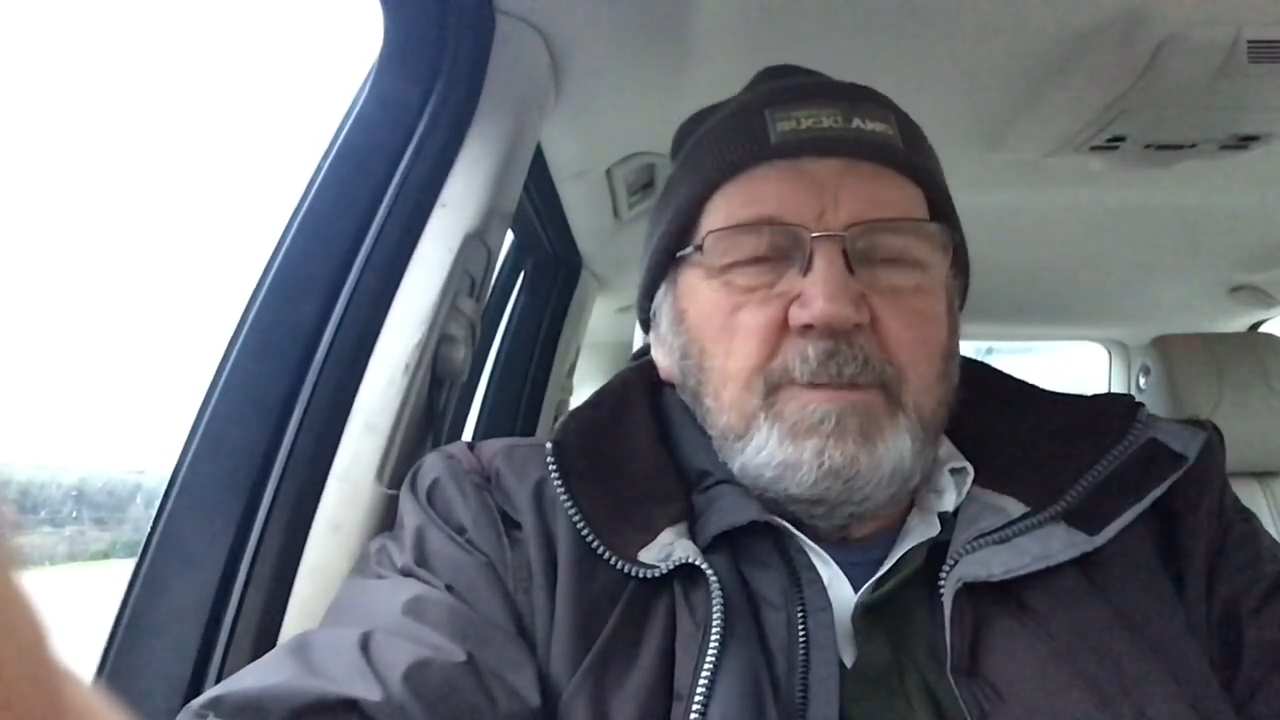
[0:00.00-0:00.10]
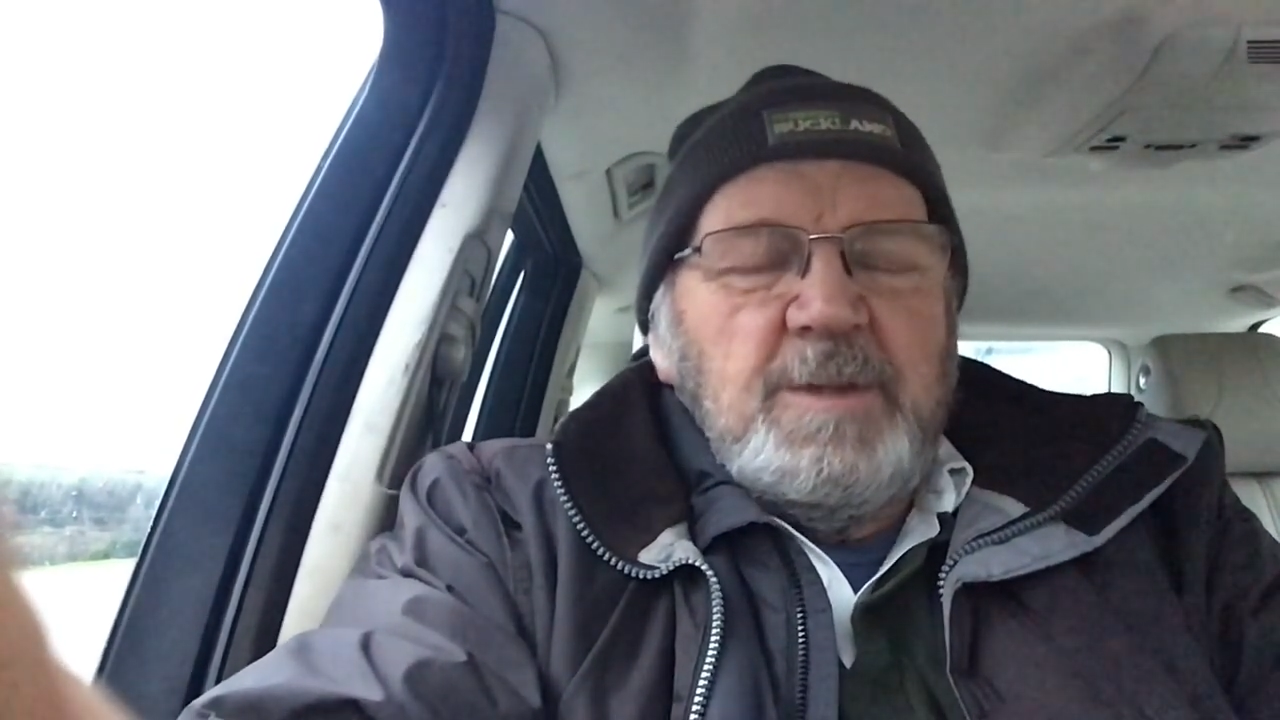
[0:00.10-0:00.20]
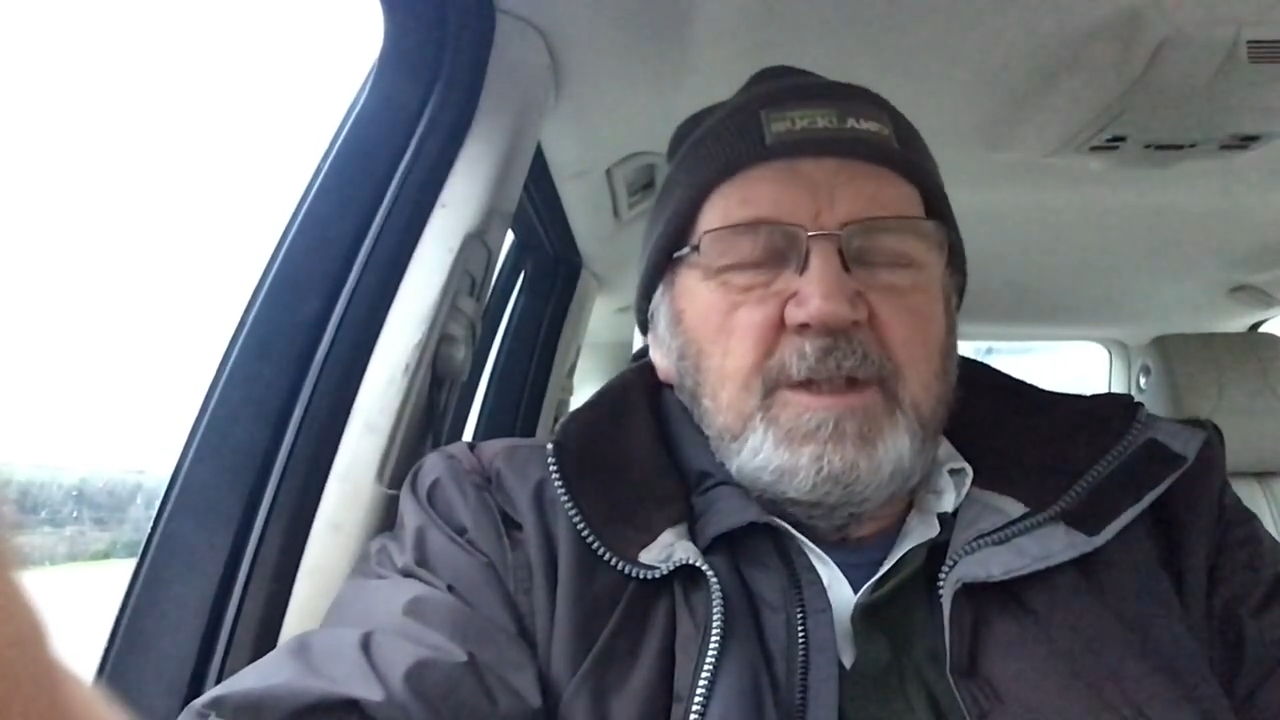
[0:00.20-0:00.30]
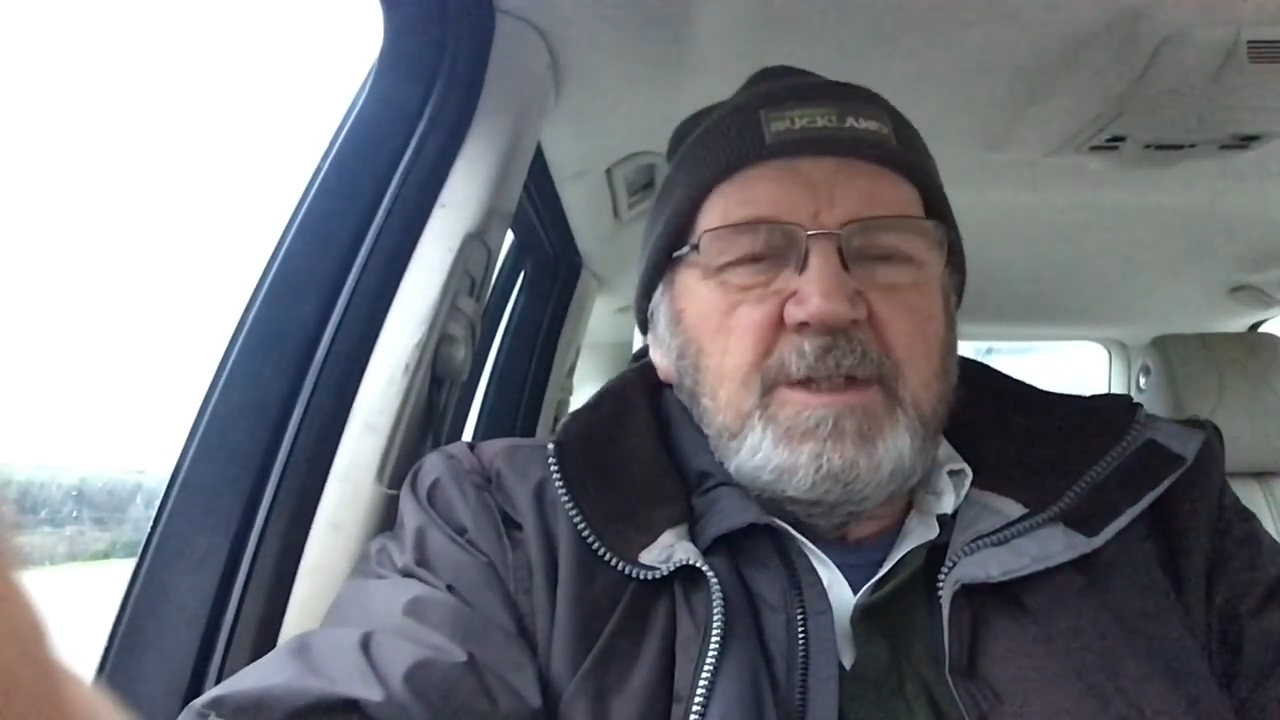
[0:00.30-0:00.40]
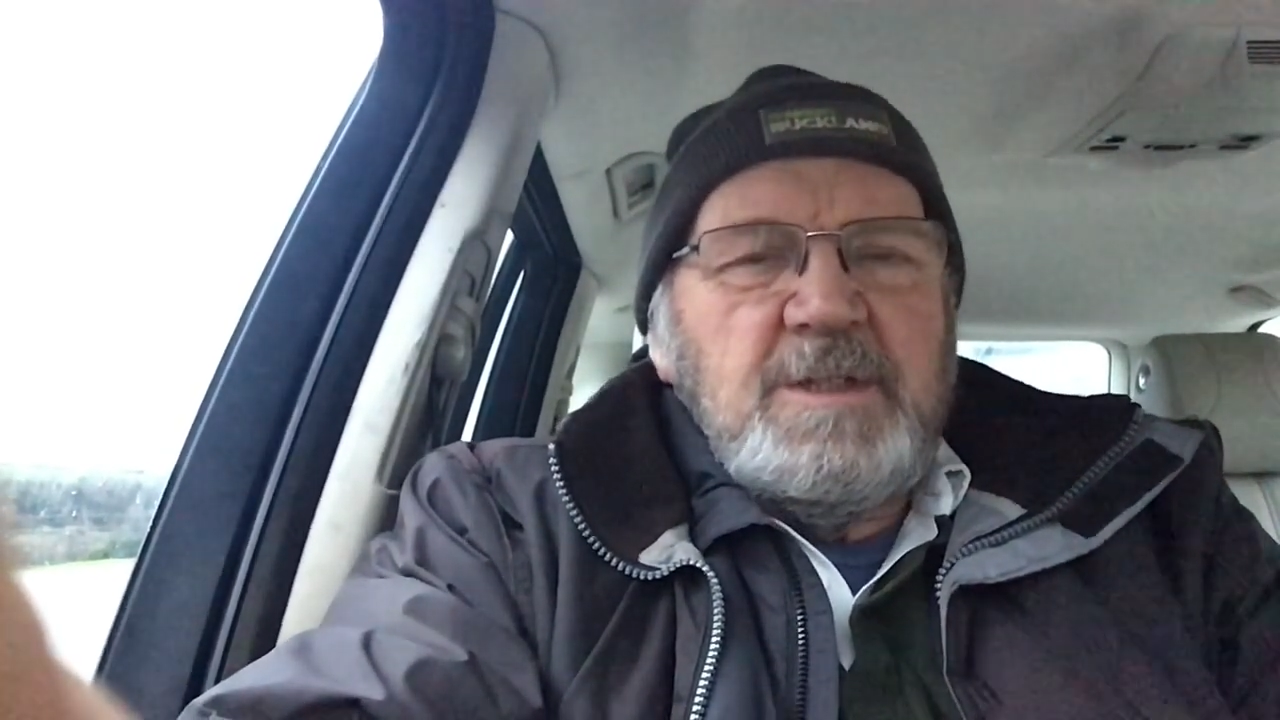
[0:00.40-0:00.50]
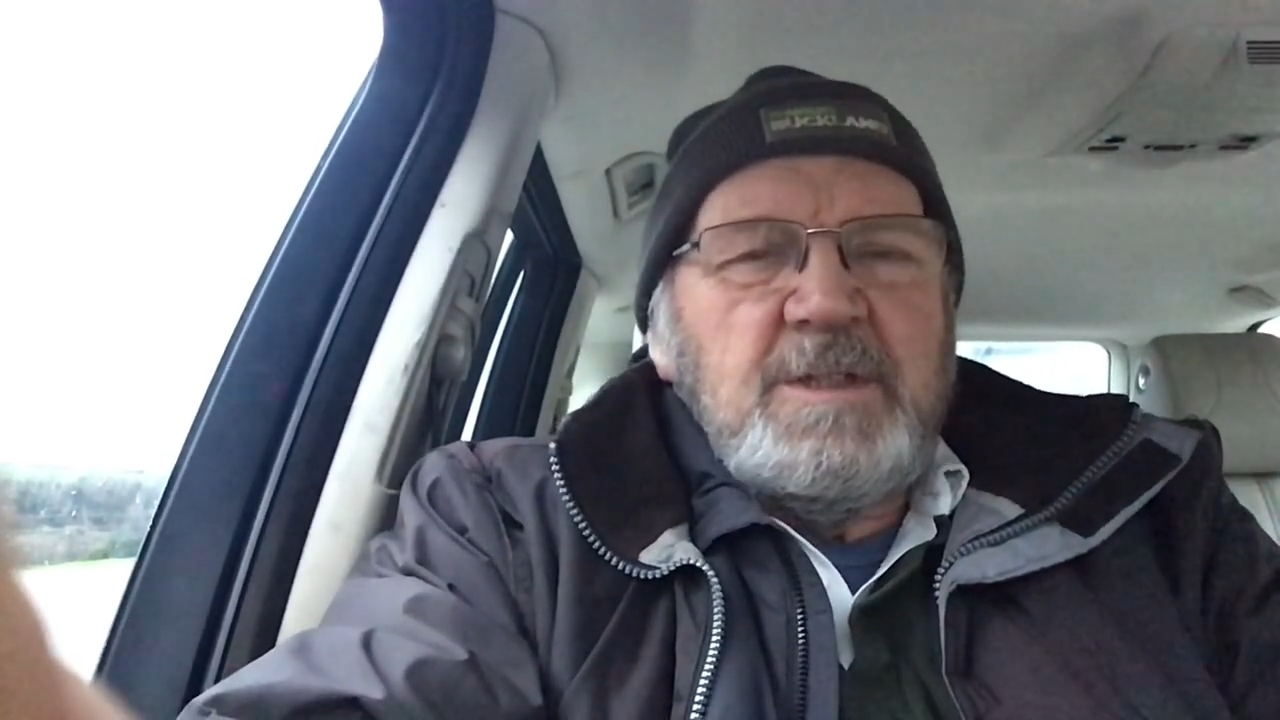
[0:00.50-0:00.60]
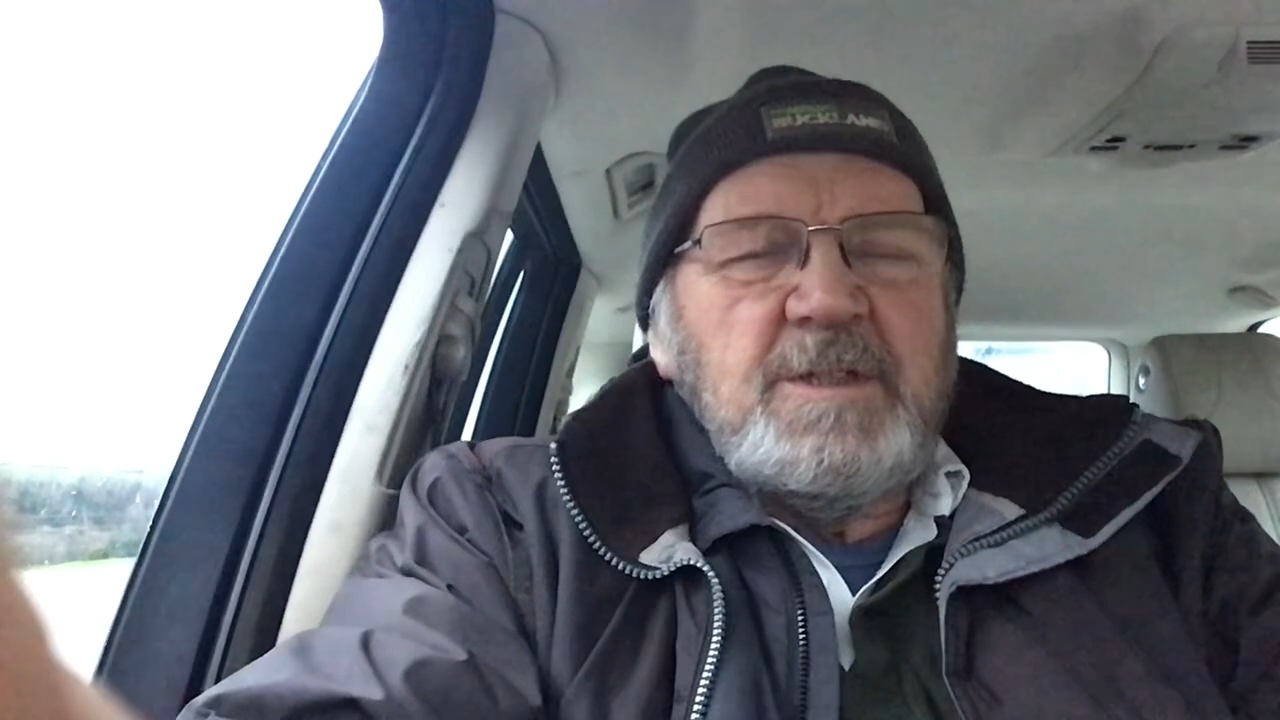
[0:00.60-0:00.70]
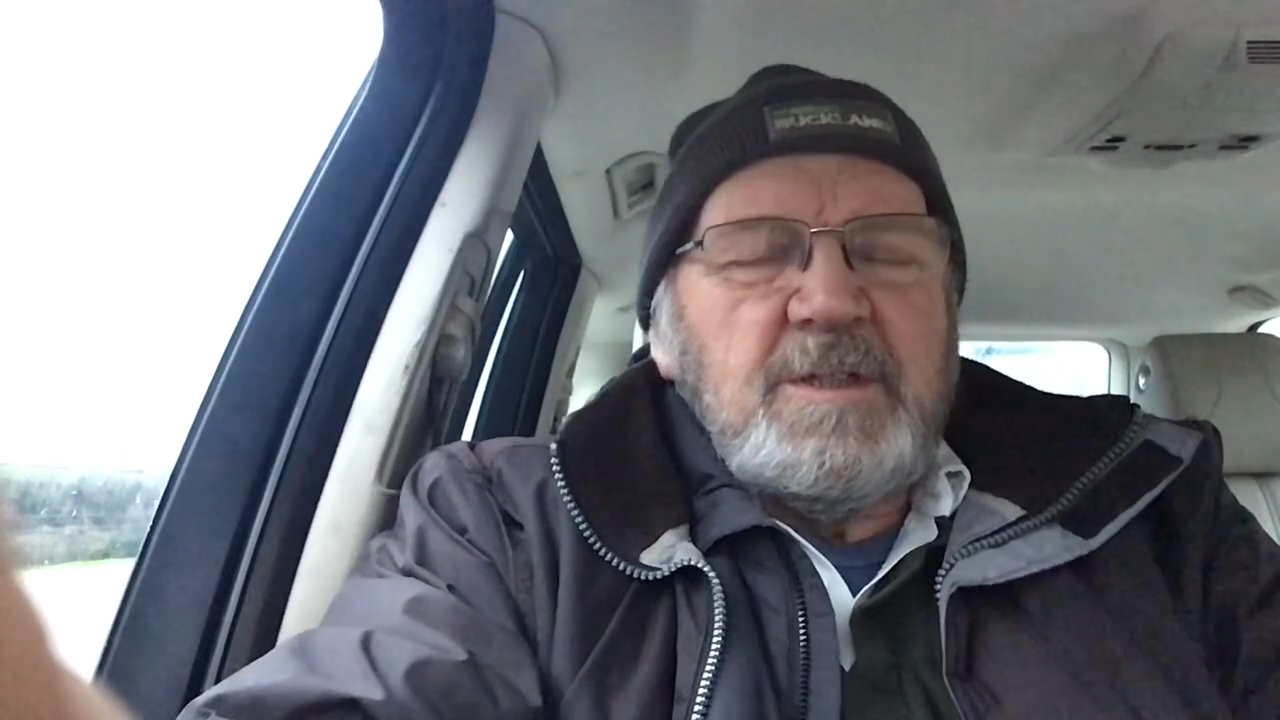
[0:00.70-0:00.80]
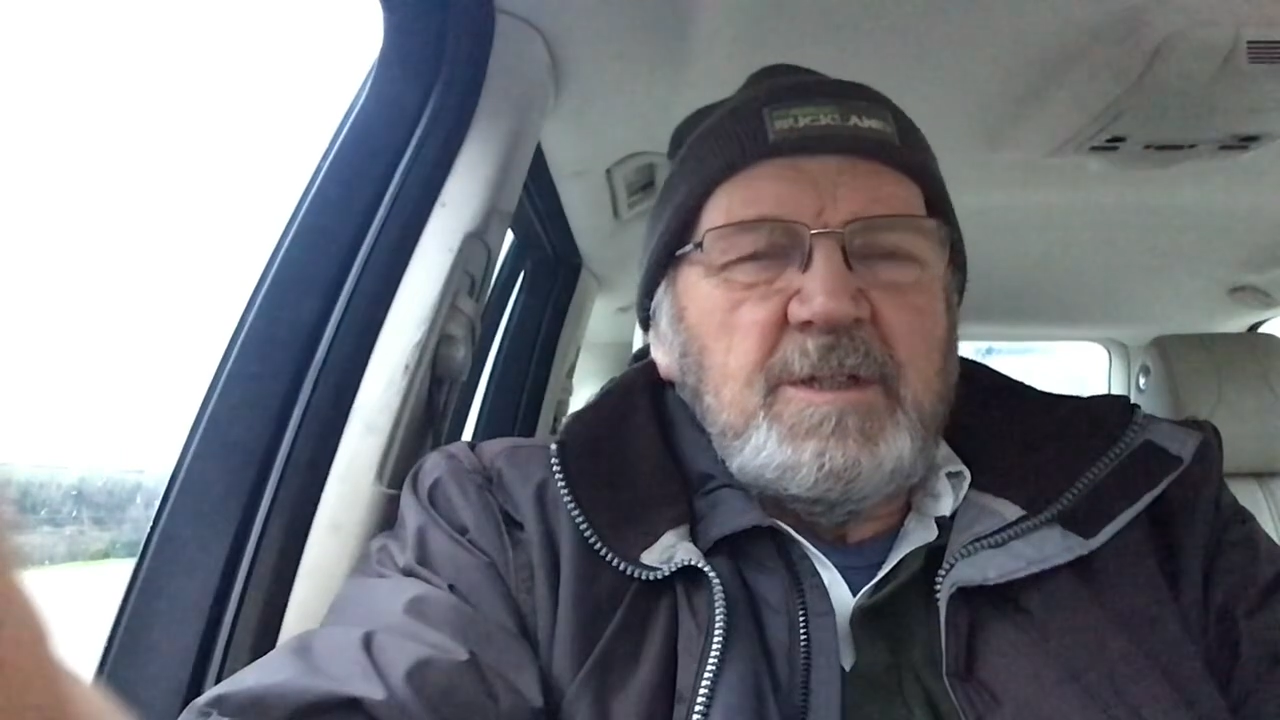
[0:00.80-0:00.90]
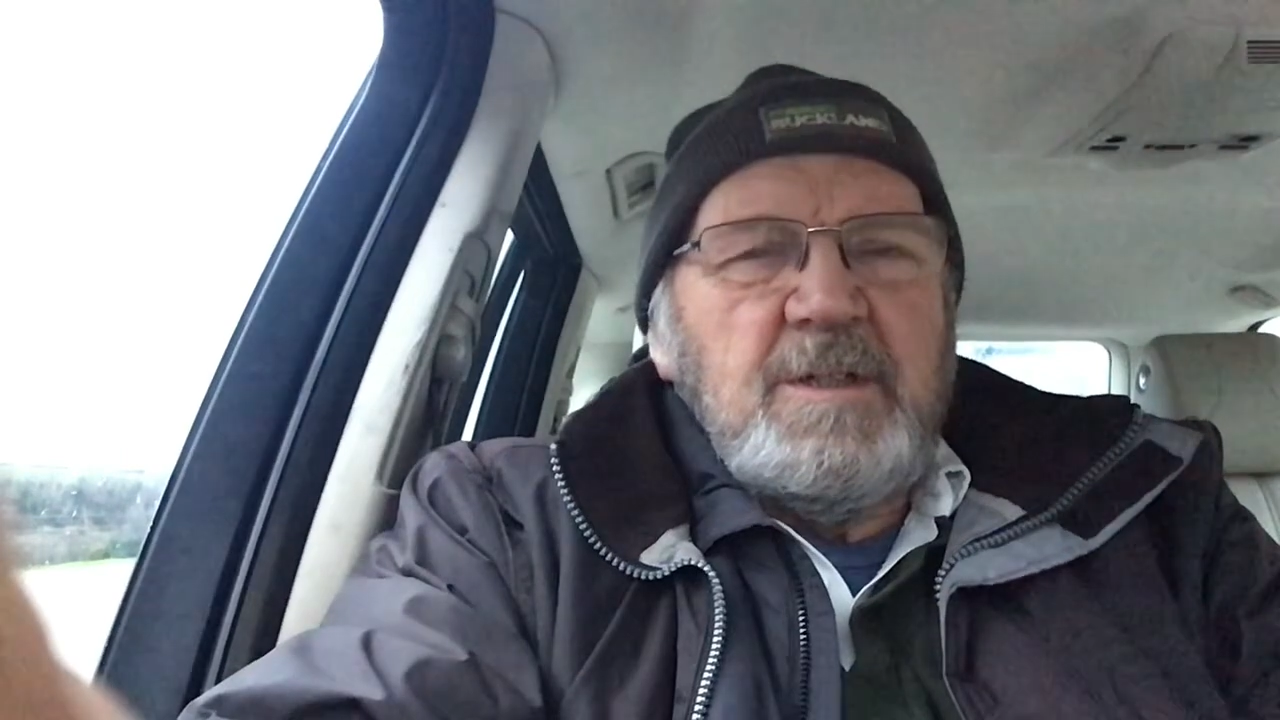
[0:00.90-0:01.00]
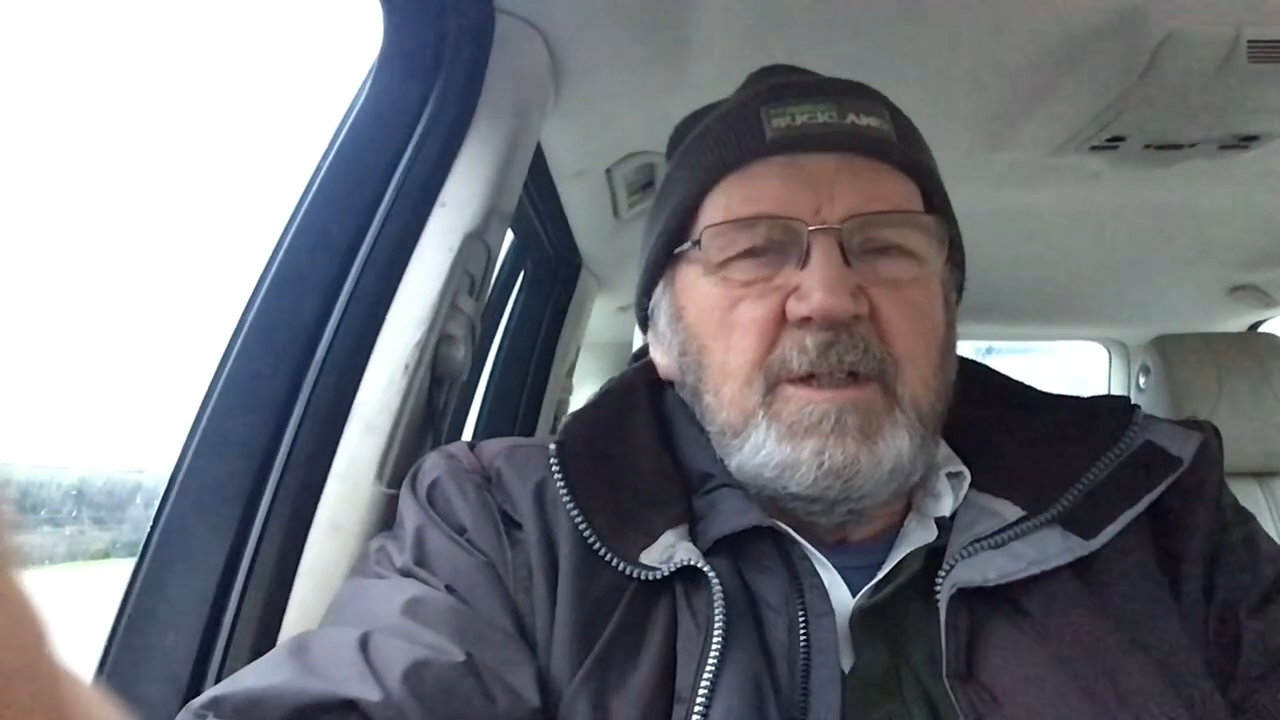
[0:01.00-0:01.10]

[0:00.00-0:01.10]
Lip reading: But this has